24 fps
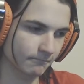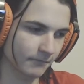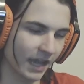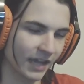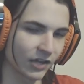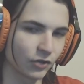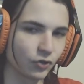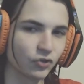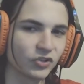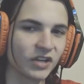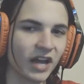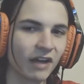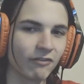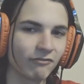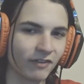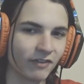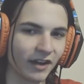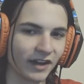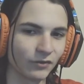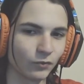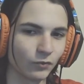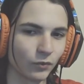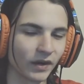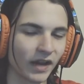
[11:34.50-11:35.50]
I could not
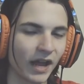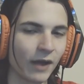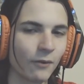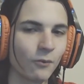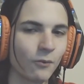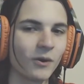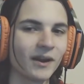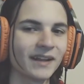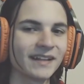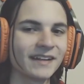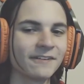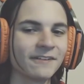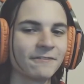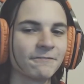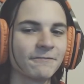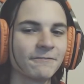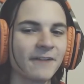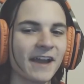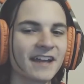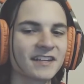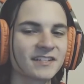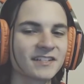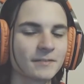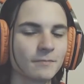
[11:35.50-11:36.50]
find one. I wanted a
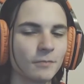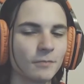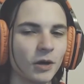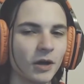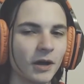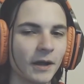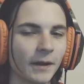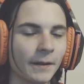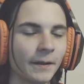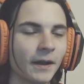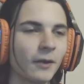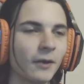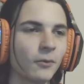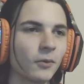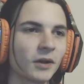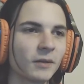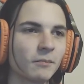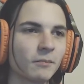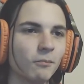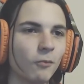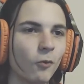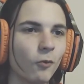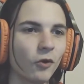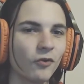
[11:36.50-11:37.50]
fast mon. I
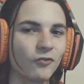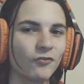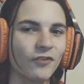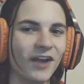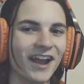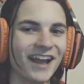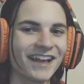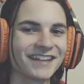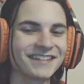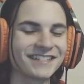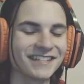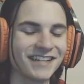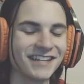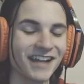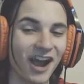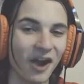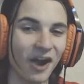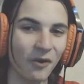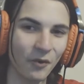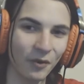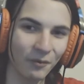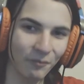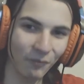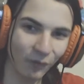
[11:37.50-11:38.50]
want more fast
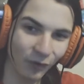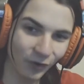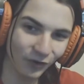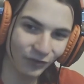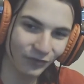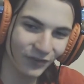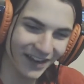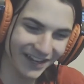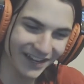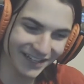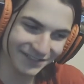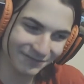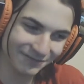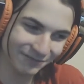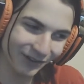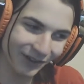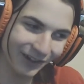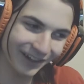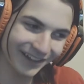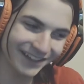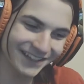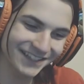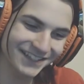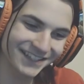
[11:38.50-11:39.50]

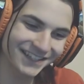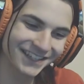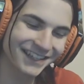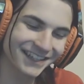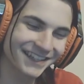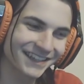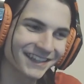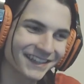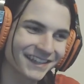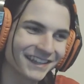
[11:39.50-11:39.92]
mons.